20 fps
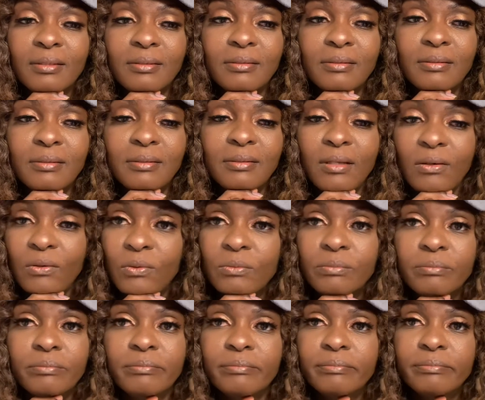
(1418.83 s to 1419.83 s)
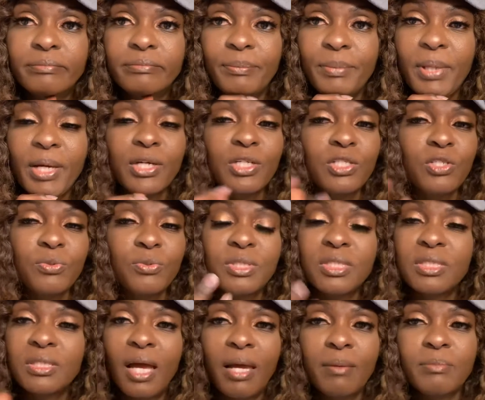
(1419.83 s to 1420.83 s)
No, I'm not going to do it
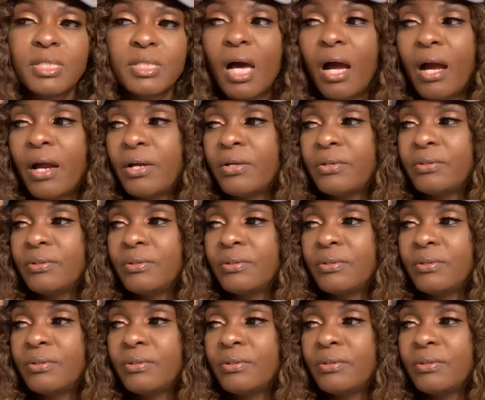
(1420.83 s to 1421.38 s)
tonight. I'm tired.